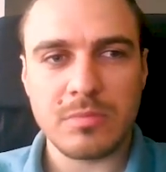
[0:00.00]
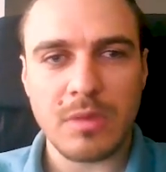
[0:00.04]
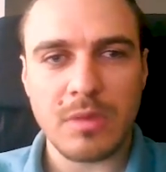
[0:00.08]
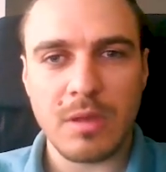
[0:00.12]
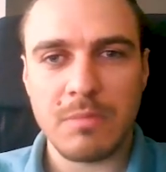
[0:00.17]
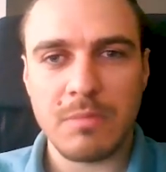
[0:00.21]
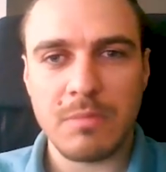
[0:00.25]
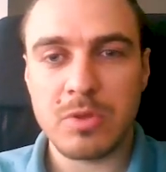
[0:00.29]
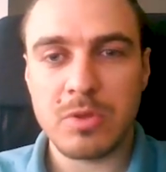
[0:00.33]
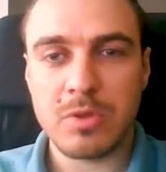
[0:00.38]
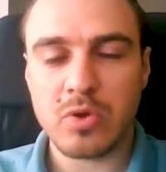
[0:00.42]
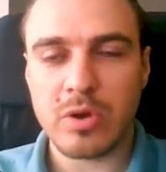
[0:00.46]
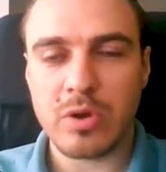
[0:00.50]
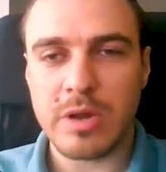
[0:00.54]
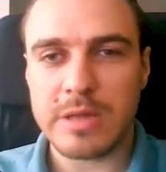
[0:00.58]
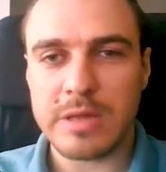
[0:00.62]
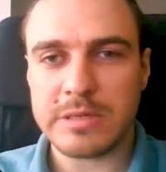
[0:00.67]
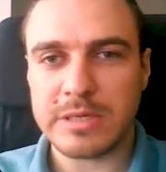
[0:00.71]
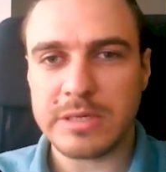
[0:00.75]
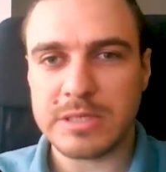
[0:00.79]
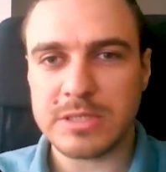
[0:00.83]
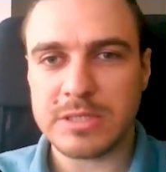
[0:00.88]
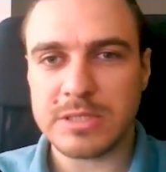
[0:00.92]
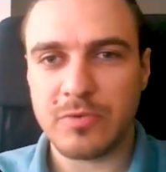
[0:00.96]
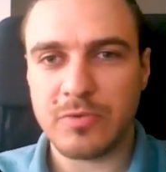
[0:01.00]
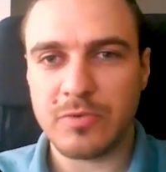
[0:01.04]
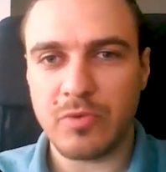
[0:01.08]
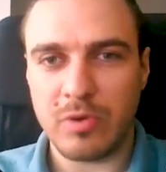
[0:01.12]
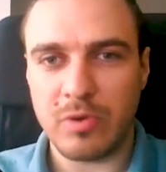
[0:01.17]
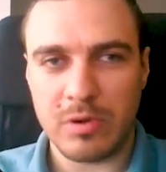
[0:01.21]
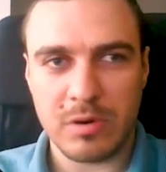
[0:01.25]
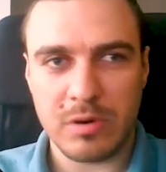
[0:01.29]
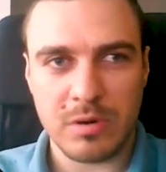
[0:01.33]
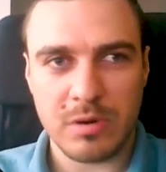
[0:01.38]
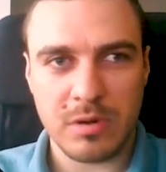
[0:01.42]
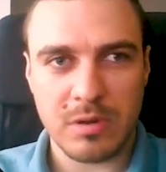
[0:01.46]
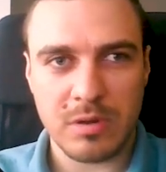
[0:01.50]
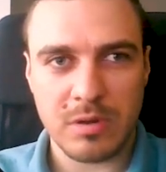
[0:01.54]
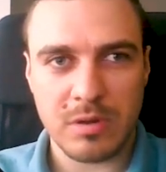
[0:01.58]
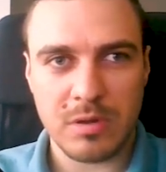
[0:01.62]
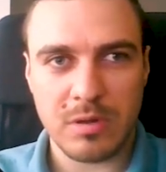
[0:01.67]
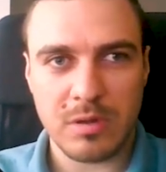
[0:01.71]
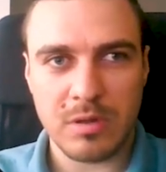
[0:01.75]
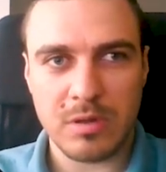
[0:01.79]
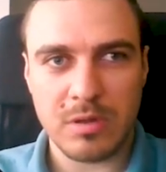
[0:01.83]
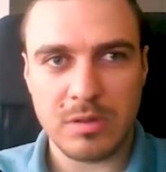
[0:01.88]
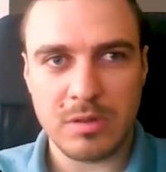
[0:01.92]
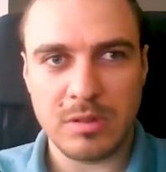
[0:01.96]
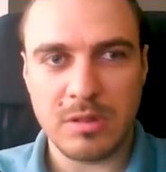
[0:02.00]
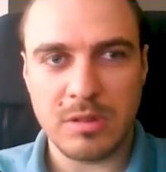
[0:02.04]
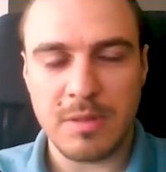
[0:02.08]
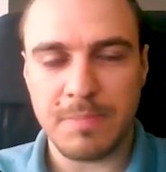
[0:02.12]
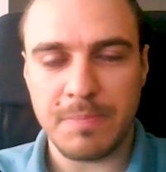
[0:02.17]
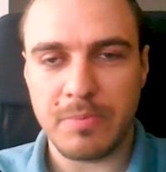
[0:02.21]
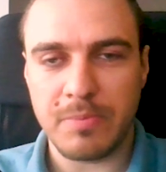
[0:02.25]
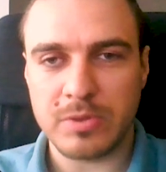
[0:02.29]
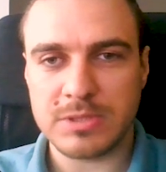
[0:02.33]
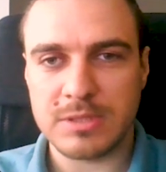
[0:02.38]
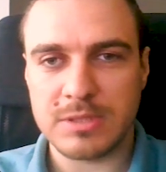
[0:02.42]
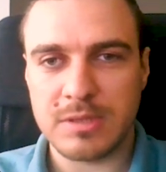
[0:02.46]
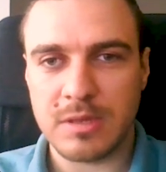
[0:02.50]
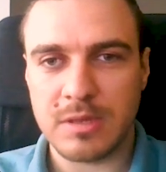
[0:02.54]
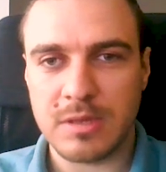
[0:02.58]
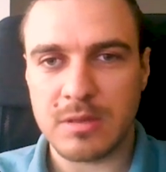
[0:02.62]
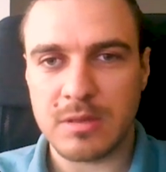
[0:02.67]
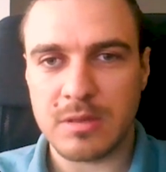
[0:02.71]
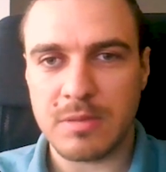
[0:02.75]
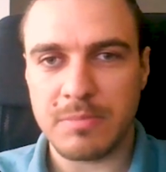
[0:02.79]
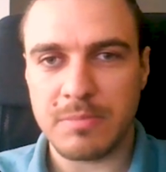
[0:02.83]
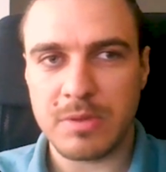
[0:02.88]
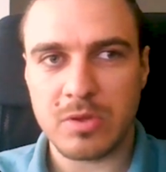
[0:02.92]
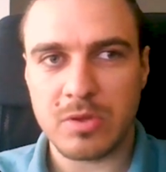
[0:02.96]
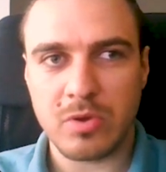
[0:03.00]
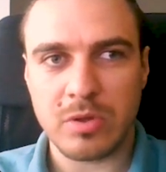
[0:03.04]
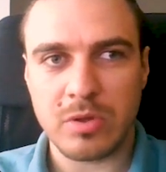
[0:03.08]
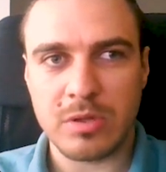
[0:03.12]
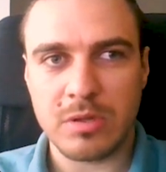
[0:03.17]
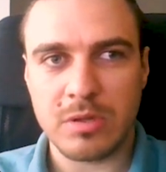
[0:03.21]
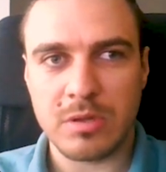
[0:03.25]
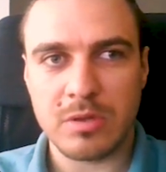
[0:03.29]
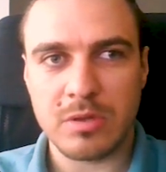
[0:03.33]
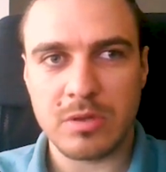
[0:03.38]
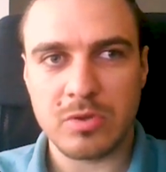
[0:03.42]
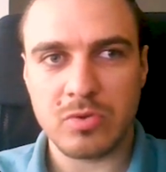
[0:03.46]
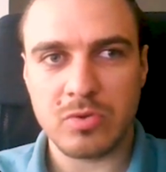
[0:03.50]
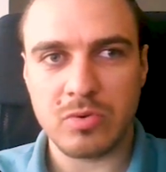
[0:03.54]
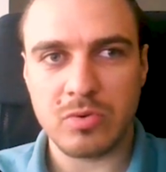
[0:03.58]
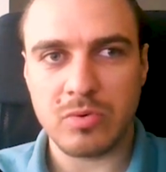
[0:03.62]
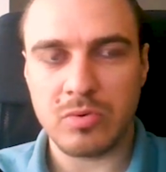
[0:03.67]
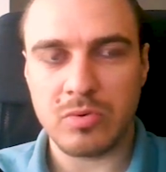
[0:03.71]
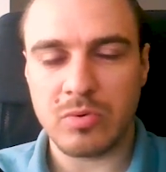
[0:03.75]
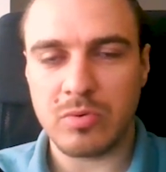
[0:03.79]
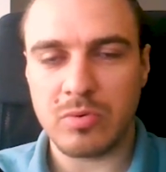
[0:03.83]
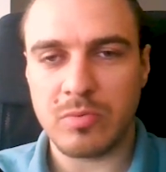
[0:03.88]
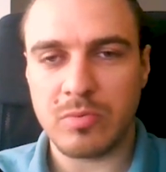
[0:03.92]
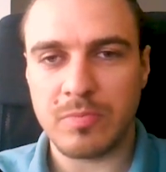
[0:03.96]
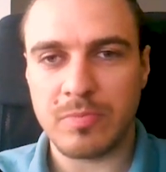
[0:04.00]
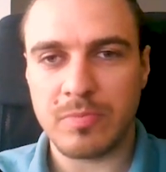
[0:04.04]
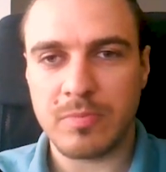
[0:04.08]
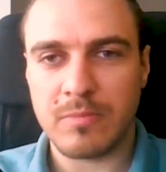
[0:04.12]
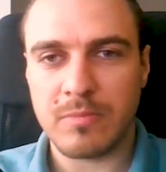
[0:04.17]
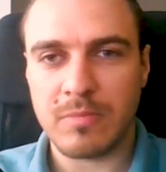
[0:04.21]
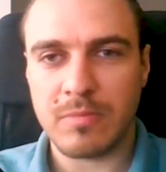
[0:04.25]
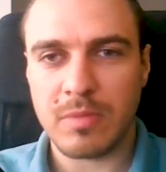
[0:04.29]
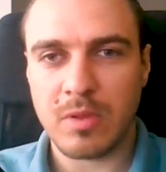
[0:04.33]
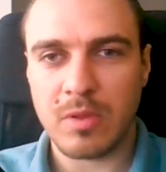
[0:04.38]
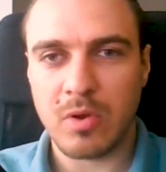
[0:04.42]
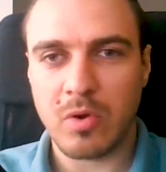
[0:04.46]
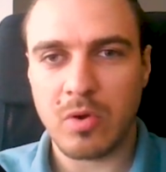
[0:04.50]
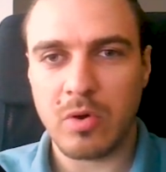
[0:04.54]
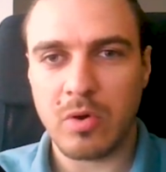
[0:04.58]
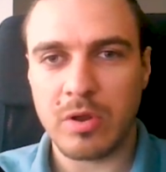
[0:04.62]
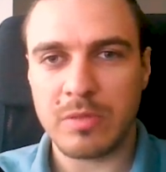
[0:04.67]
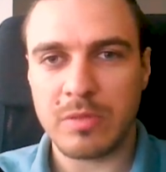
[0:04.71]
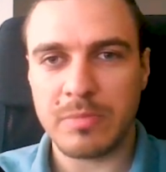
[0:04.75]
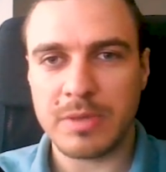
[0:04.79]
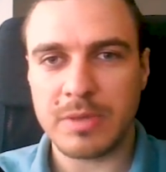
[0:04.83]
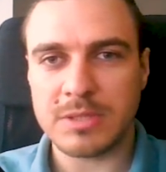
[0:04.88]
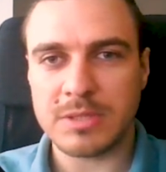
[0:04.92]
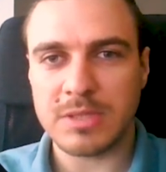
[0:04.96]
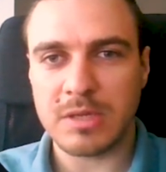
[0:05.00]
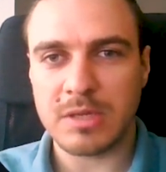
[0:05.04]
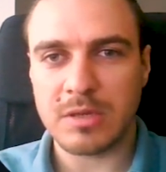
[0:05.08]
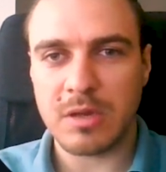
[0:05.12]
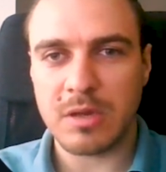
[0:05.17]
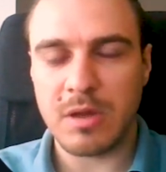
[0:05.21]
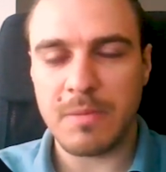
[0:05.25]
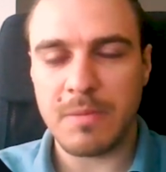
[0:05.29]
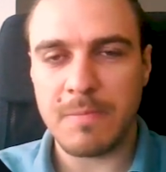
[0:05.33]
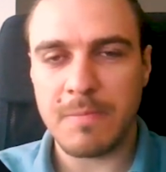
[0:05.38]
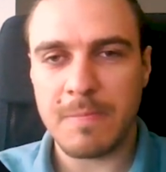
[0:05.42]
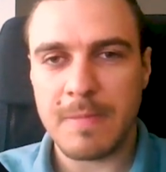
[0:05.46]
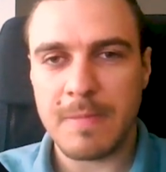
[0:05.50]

Bitcoin address for depositing the Bitcoin to Coinbase.com.